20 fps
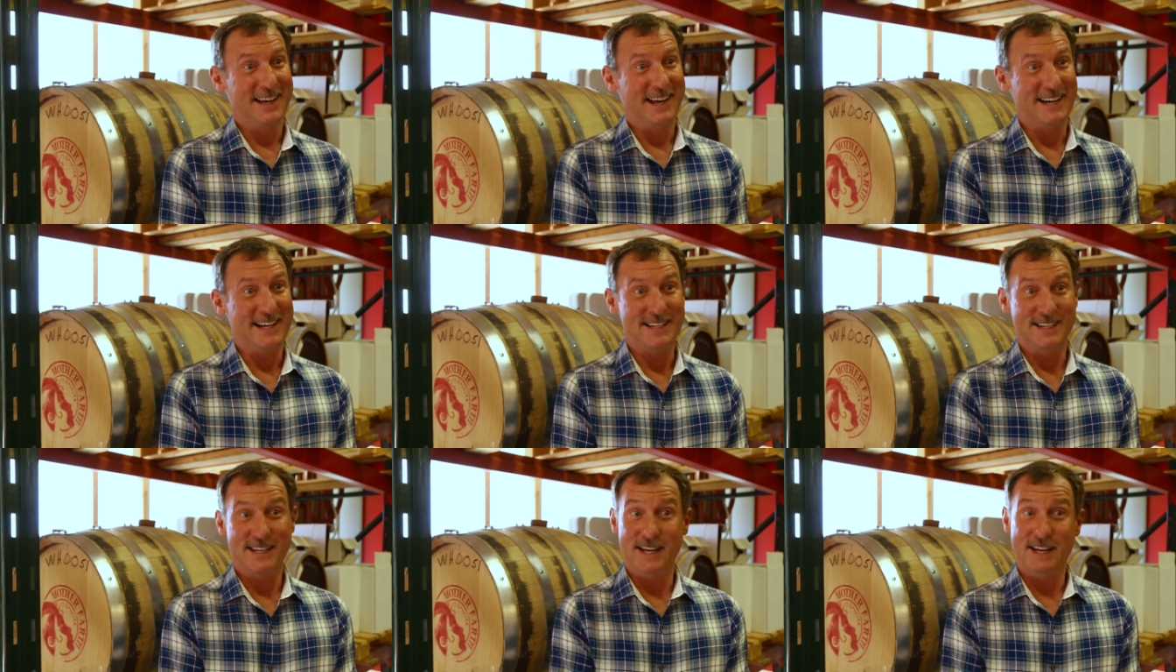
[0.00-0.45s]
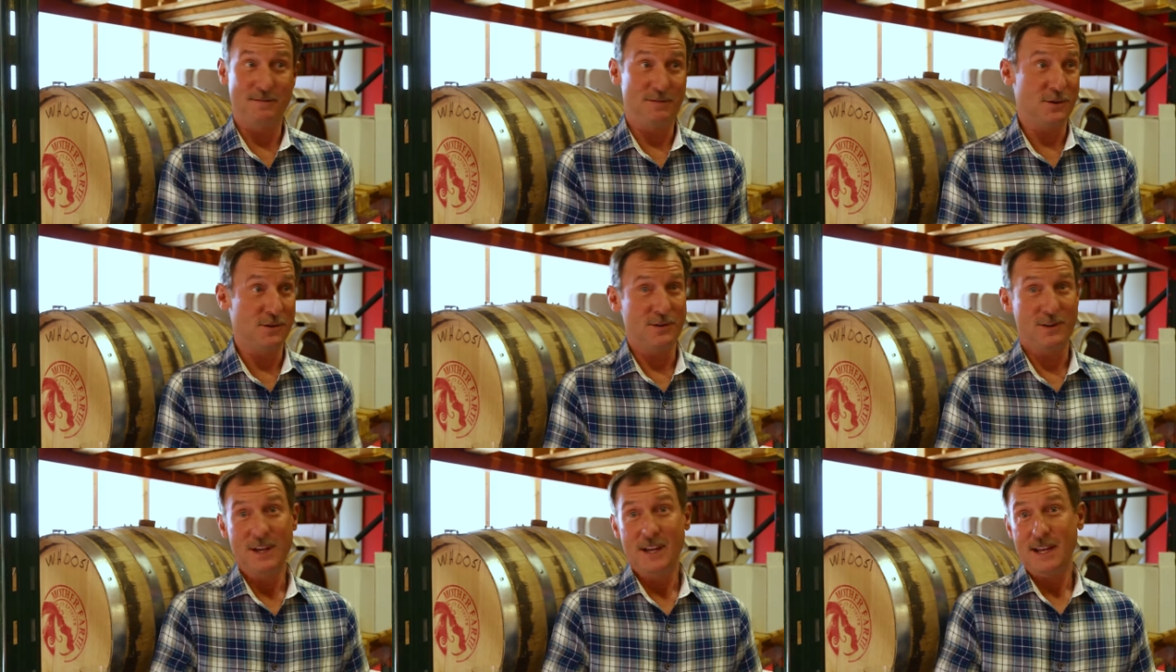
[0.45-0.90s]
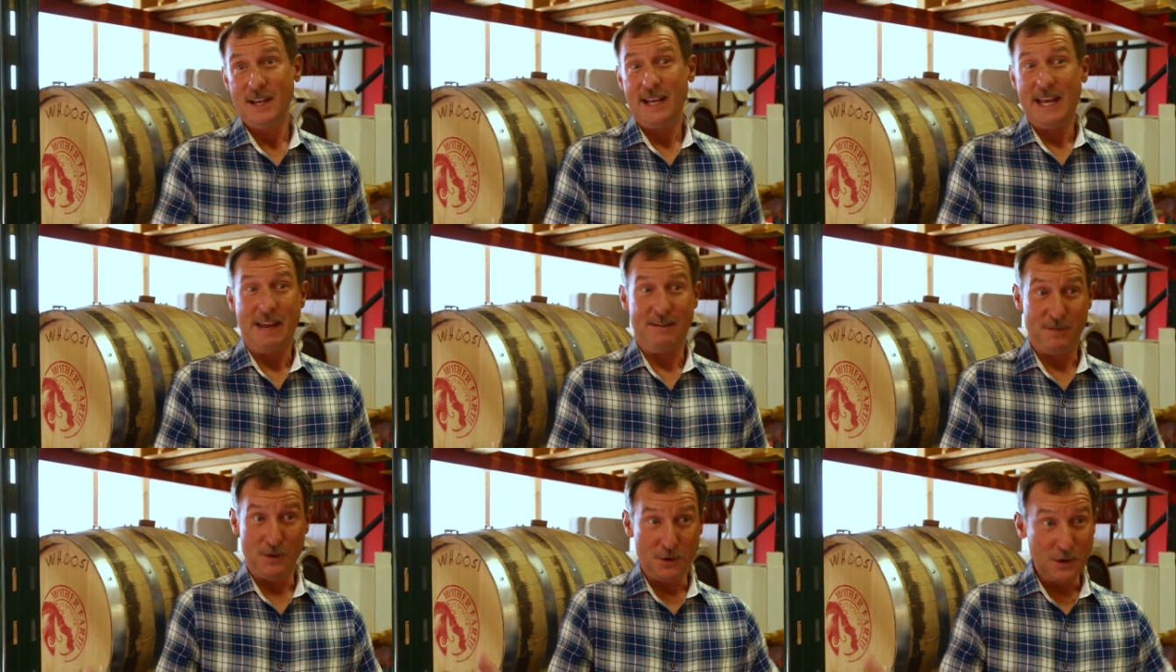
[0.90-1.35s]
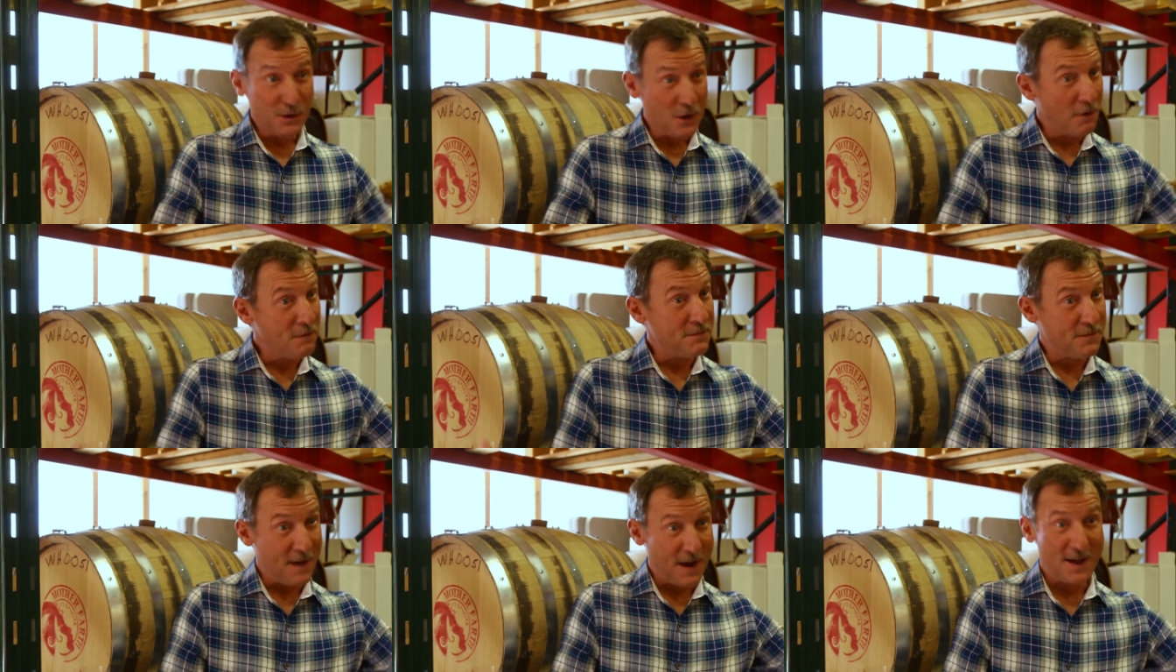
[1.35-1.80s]
And he said, if you could
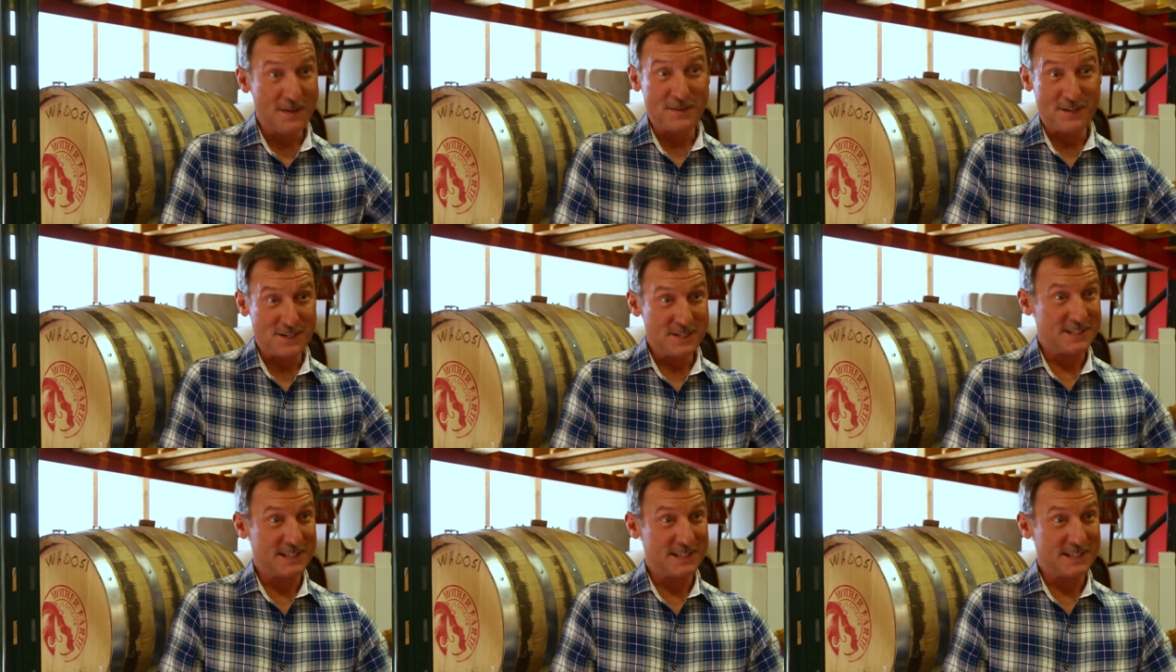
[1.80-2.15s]
go find this